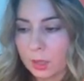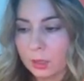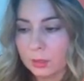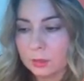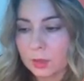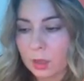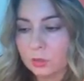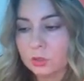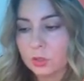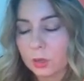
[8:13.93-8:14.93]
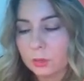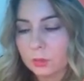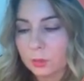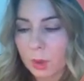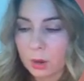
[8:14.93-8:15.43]
And it's not
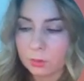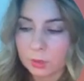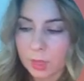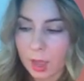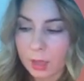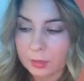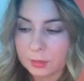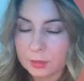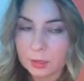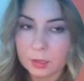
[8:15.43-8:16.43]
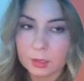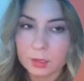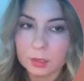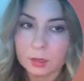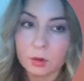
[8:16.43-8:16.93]
just about
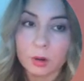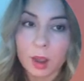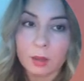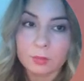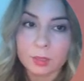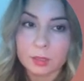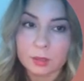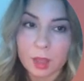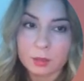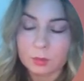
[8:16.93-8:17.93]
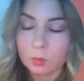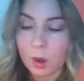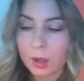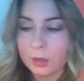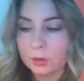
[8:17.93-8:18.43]
relaxing or having a glass of
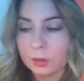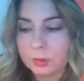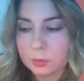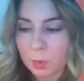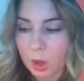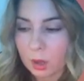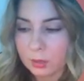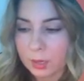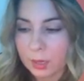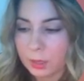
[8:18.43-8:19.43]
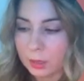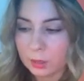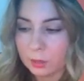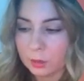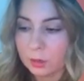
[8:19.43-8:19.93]
wine or a spa day
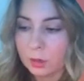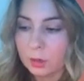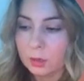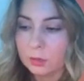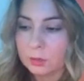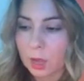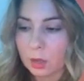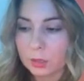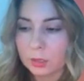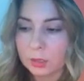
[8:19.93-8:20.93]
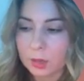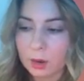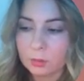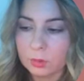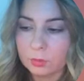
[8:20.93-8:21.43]
or talking it
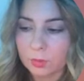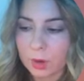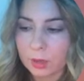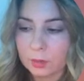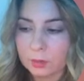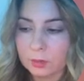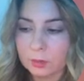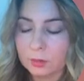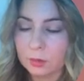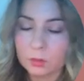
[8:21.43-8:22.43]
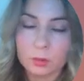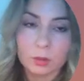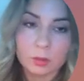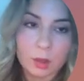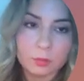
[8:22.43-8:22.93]
out with friends
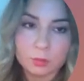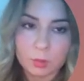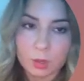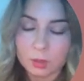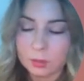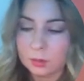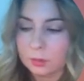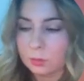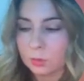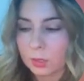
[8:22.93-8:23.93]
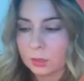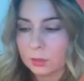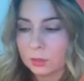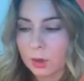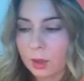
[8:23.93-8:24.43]
or loved ones when
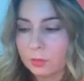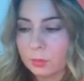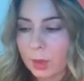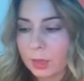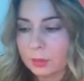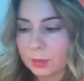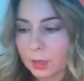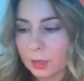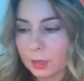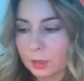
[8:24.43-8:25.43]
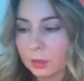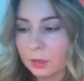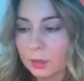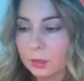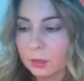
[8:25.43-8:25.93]
you have a bad day.
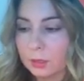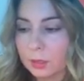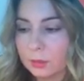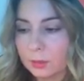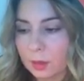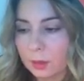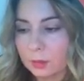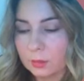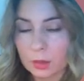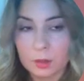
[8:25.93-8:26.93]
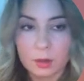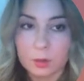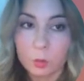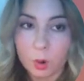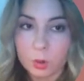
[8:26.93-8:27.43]
He says, and I
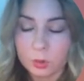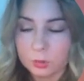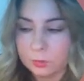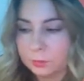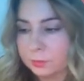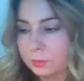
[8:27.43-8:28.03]
quote,